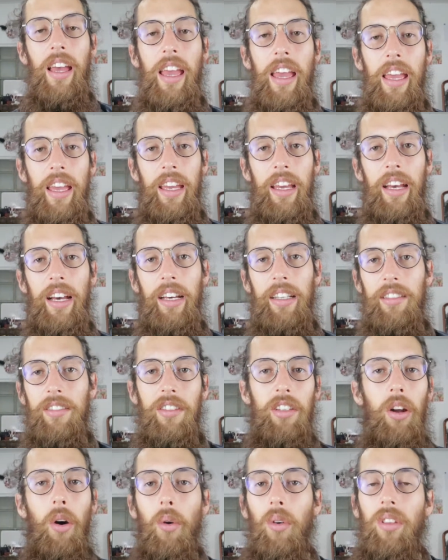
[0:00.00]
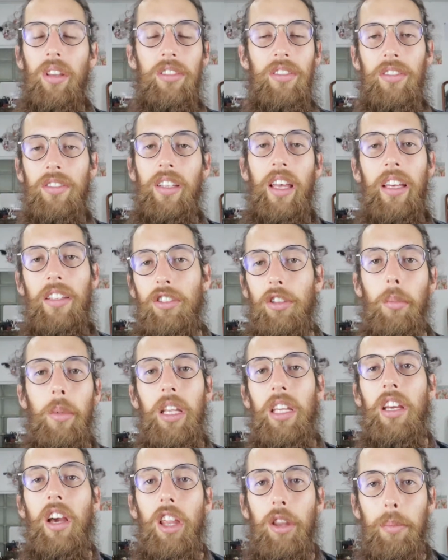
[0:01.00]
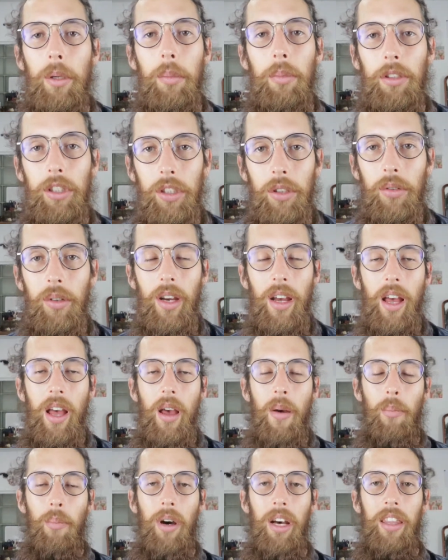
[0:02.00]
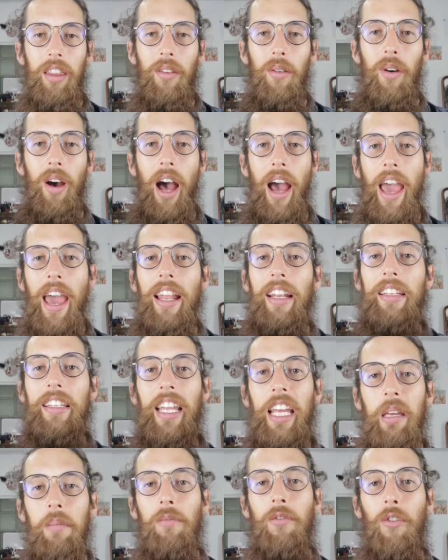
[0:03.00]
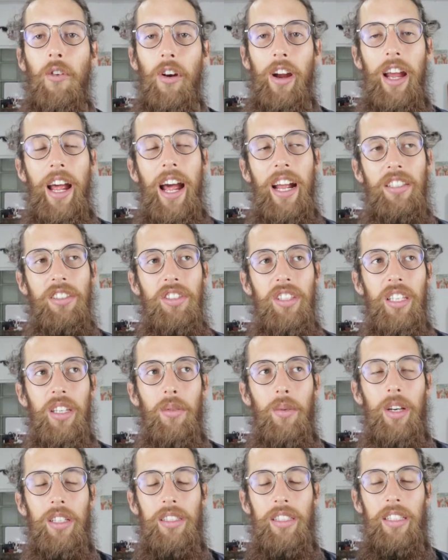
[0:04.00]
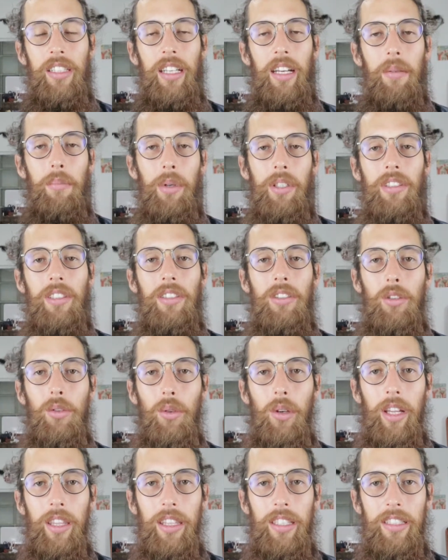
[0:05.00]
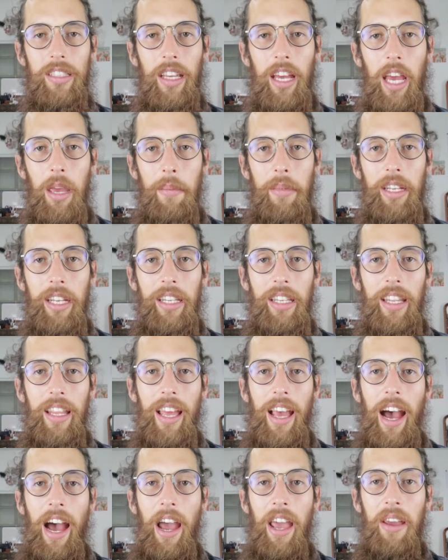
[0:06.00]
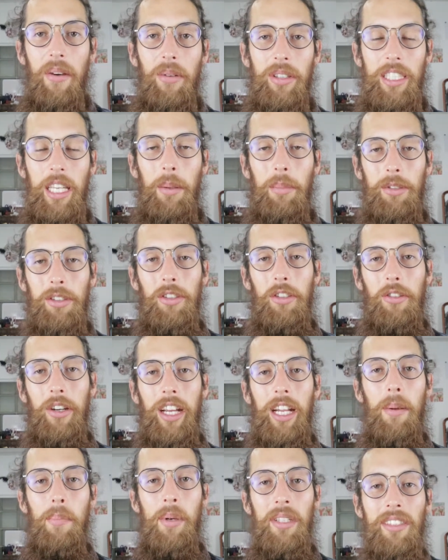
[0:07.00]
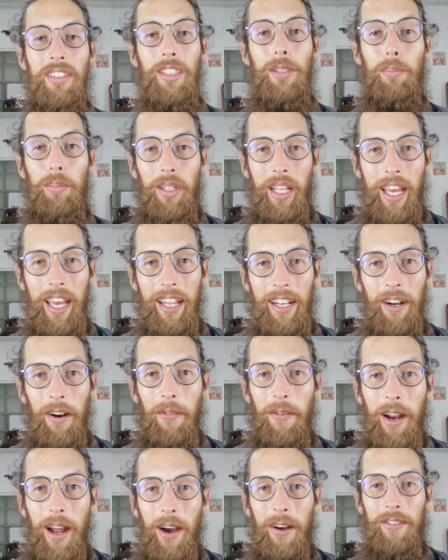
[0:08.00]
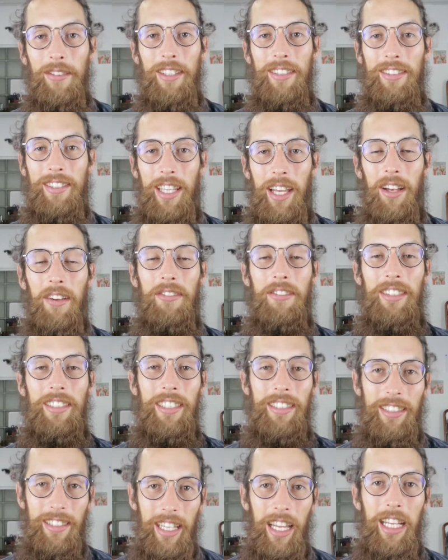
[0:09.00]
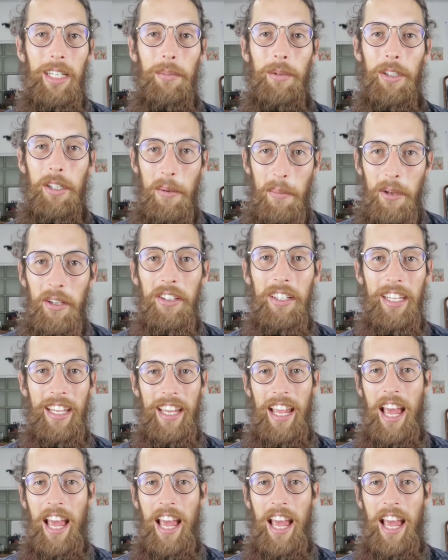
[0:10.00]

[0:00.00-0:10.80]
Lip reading: and just like so many other people do. But I had a name for it. I actually was in a business school at the time, and I was able to create a business plan around the self-sustainable community